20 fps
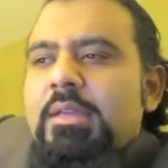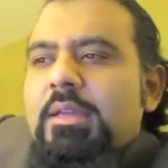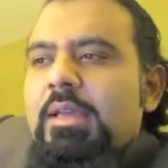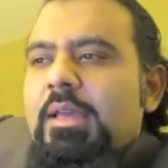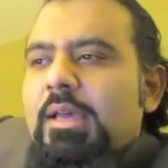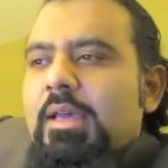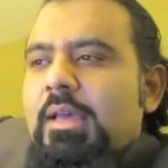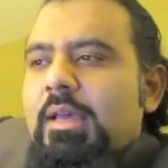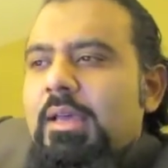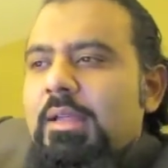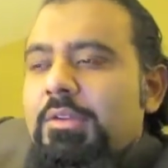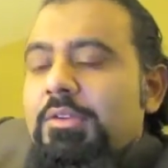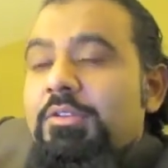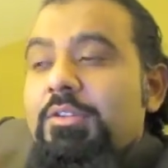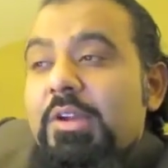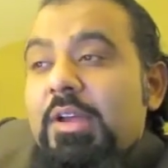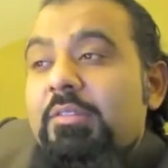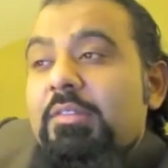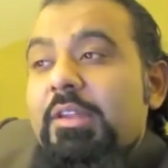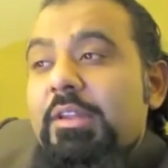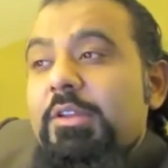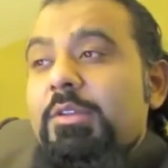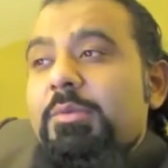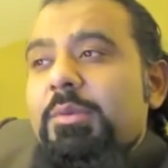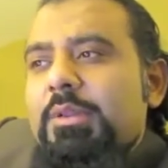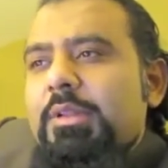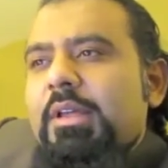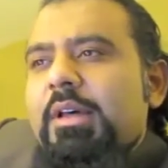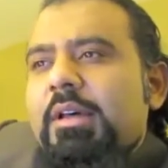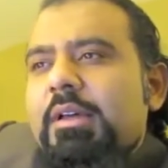and traveling to
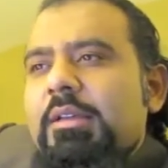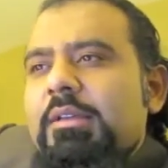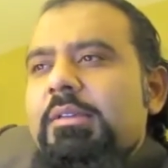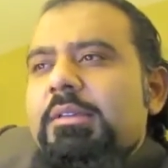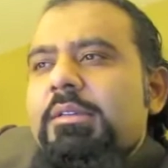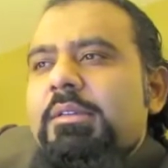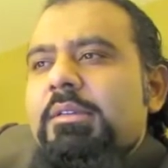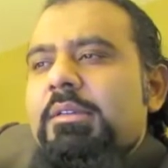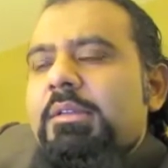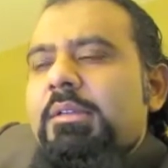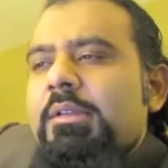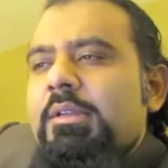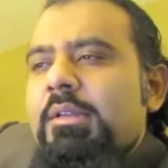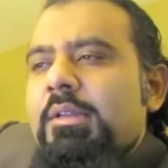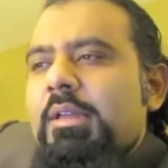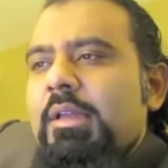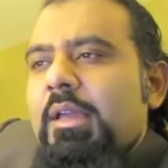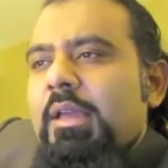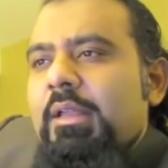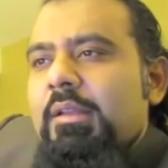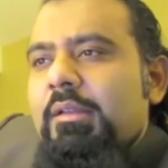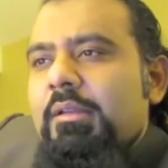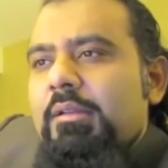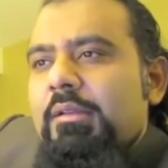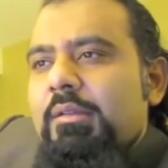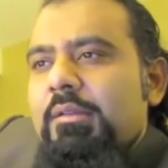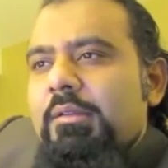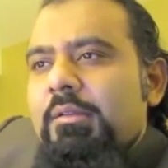Allah and,